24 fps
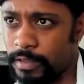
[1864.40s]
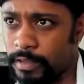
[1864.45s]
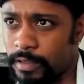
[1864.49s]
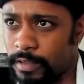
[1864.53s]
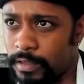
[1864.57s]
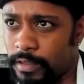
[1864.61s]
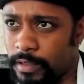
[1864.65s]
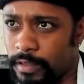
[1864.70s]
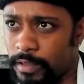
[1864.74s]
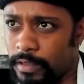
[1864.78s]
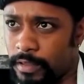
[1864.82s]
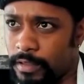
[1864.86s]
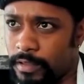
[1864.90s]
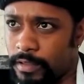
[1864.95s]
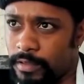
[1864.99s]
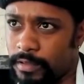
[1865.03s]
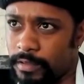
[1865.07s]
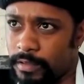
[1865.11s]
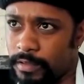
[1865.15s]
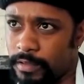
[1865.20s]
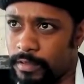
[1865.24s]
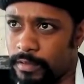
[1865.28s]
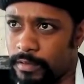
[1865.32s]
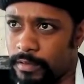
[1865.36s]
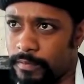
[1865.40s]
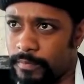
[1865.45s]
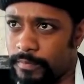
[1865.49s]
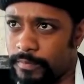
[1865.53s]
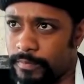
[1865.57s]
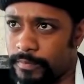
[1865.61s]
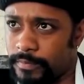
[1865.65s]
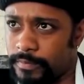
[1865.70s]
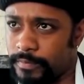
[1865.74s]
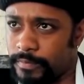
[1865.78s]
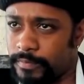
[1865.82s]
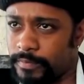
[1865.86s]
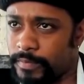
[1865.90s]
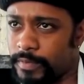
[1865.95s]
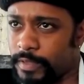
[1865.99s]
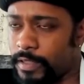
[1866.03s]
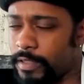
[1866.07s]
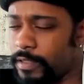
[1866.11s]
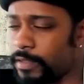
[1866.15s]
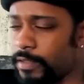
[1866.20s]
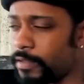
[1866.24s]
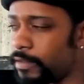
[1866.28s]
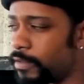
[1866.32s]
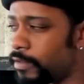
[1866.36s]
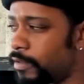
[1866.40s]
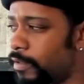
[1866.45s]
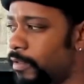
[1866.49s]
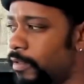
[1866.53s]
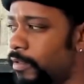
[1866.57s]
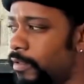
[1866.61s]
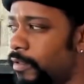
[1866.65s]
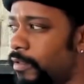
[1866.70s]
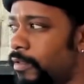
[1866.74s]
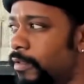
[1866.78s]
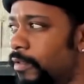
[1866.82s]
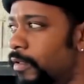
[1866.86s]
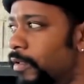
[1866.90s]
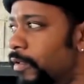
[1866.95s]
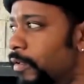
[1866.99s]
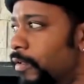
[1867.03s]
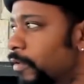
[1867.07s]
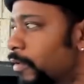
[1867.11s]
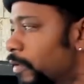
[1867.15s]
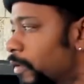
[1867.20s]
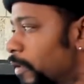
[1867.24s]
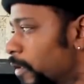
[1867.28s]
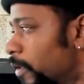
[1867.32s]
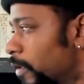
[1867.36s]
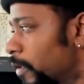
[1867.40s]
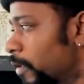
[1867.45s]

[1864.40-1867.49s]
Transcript: and that, you know,